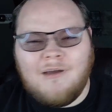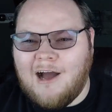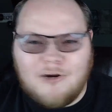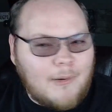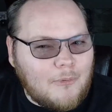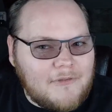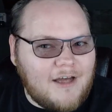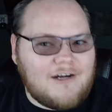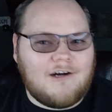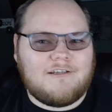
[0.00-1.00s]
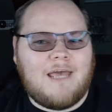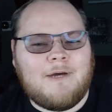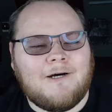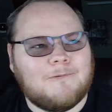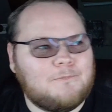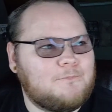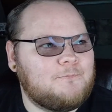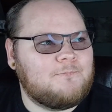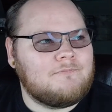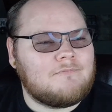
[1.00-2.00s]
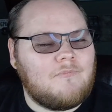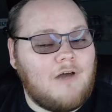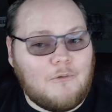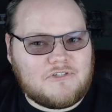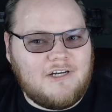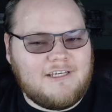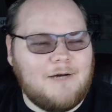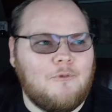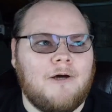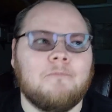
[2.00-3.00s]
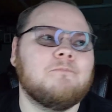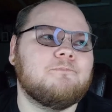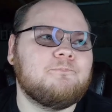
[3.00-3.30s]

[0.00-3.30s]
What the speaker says: I remember when that card came out. I was gonna get one.